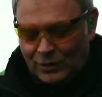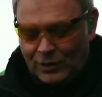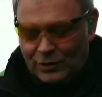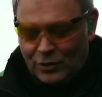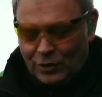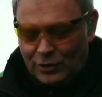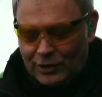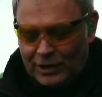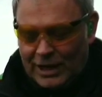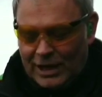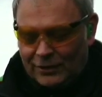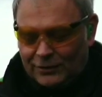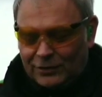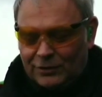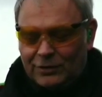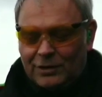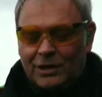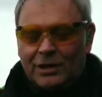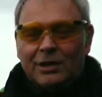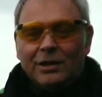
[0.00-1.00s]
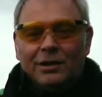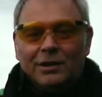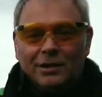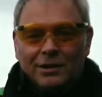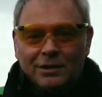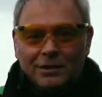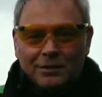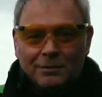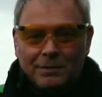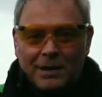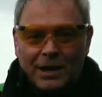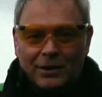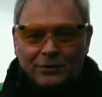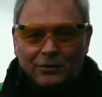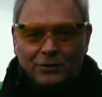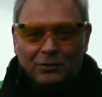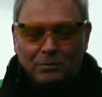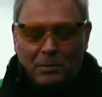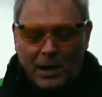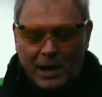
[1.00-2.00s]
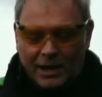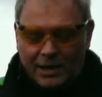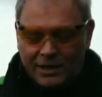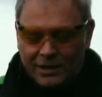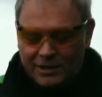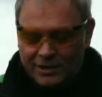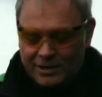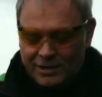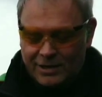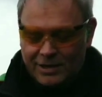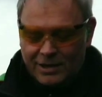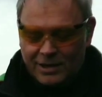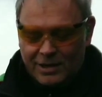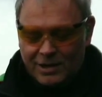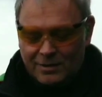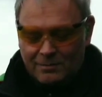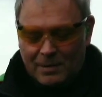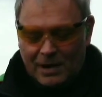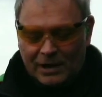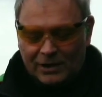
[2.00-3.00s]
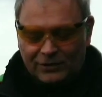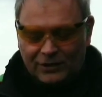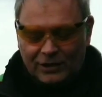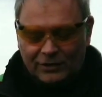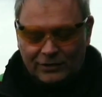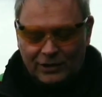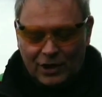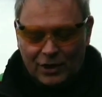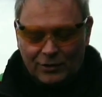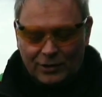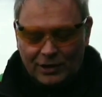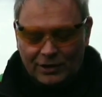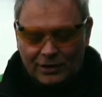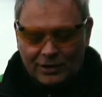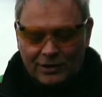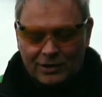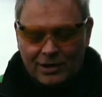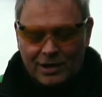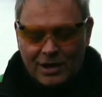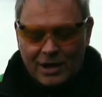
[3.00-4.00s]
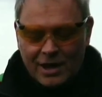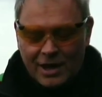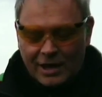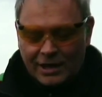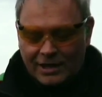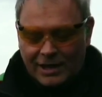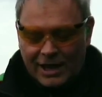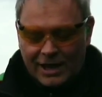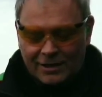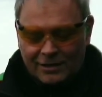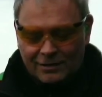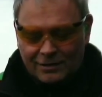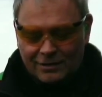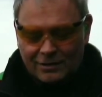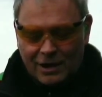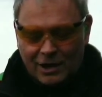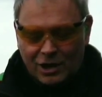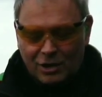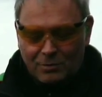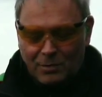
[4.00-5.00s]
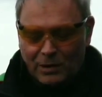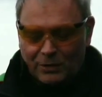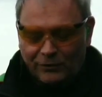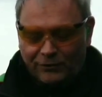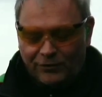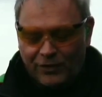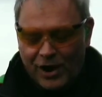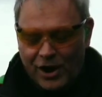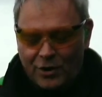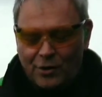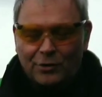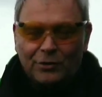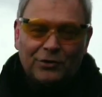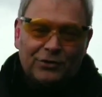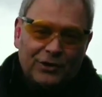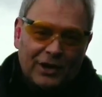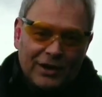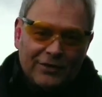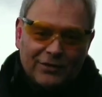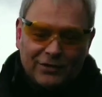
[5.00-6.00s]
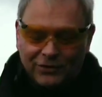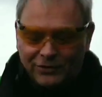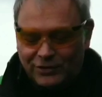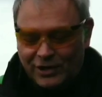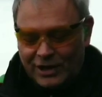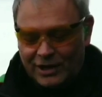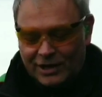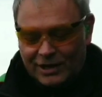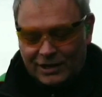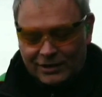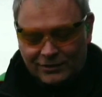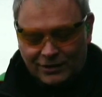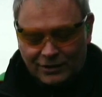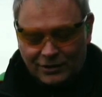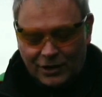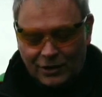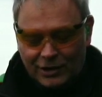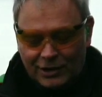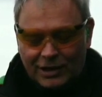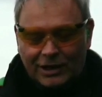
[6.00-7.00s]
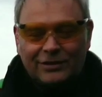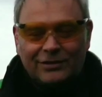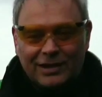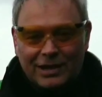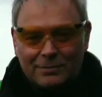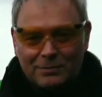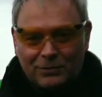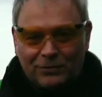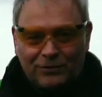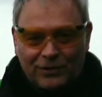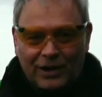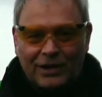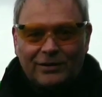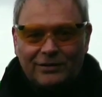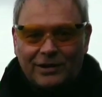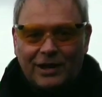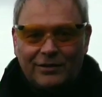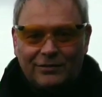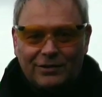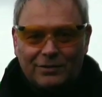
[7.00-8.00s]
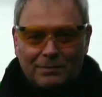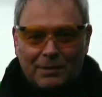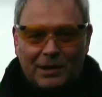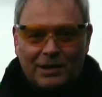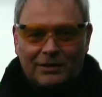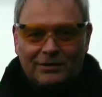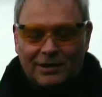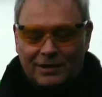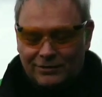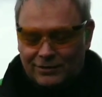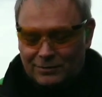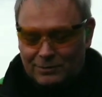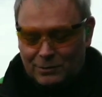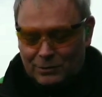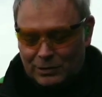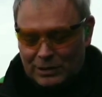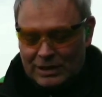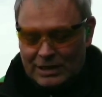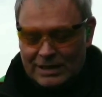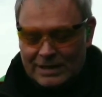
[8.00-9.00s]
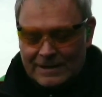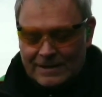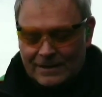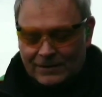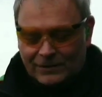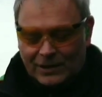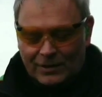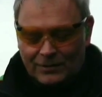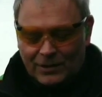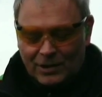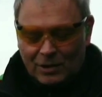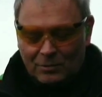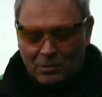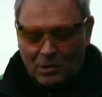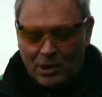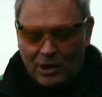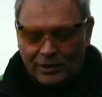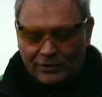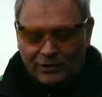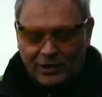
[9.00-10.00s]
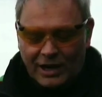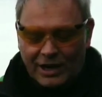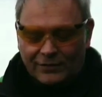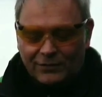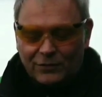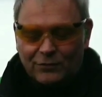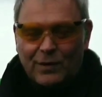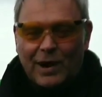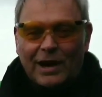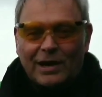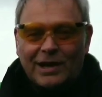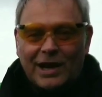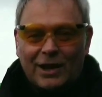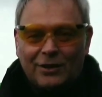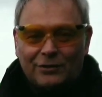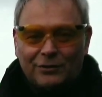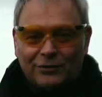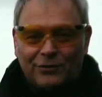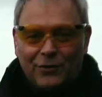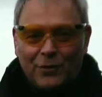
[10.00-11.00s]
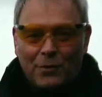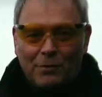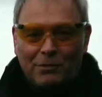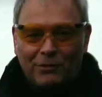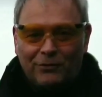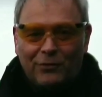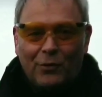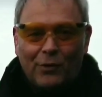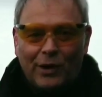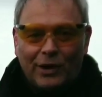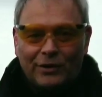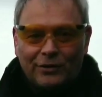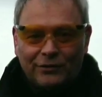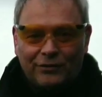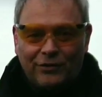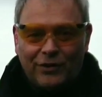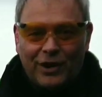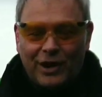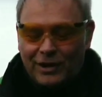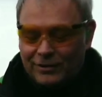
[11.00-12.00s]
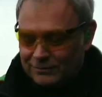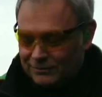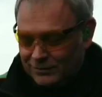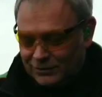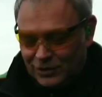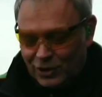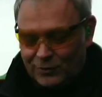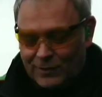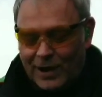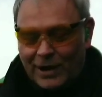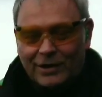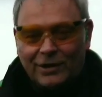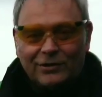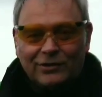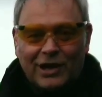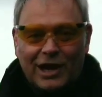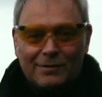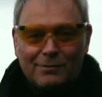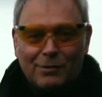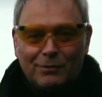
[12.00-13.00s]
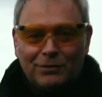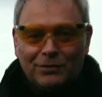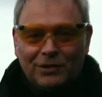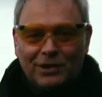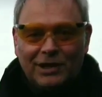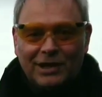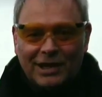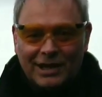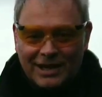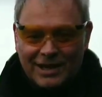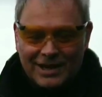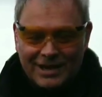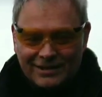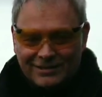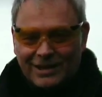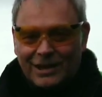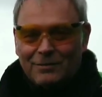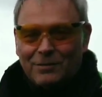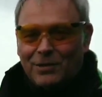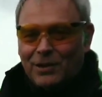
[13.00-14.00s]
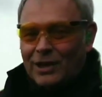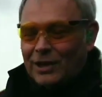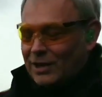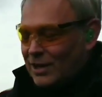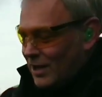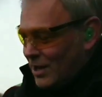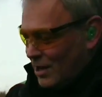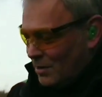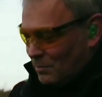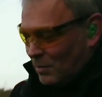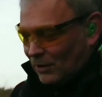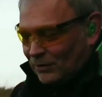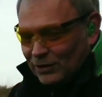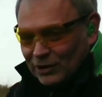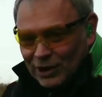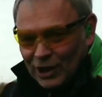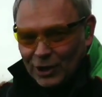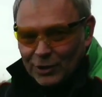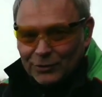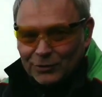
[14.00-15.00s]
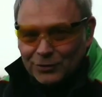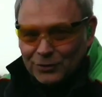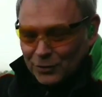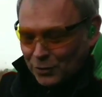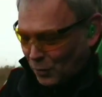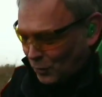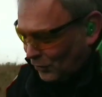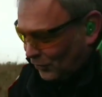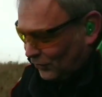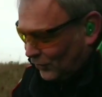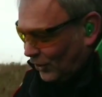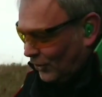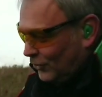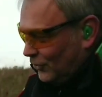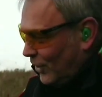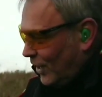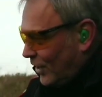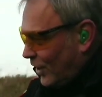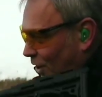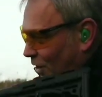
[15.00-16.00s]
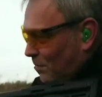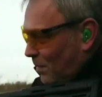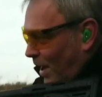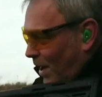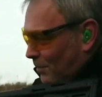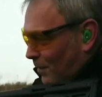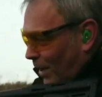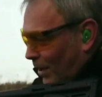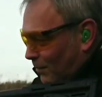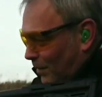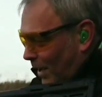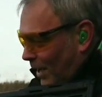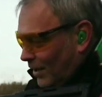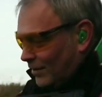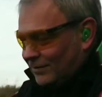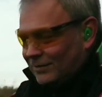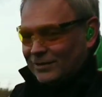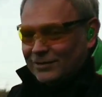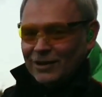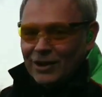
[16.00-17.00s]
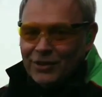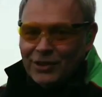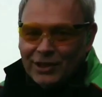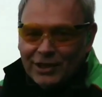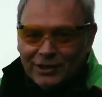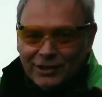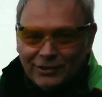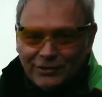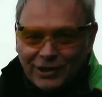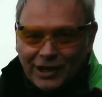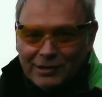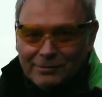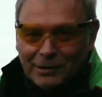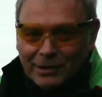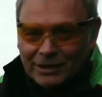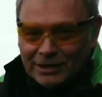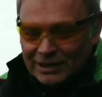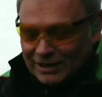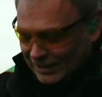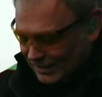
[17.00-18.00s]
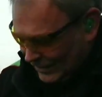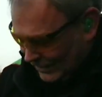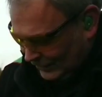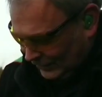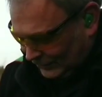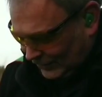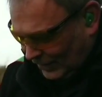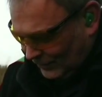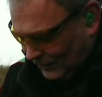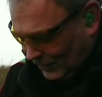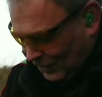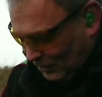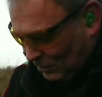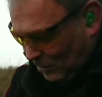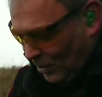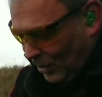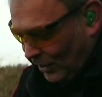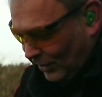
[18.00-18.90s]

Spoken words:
So I've got the action's back, magazine is loaded. Again, I could be on fire or on safe because technically it's unloaded. Let's keep the face safe to make it sensible. Same thing applies. I have to rack the action forward before I can fire. There's no round in the chamber, obviously. Same thing. Buzzer goes. All of a sudden, you're going bang, bang, bang. There's nothing in the chamber. The same thing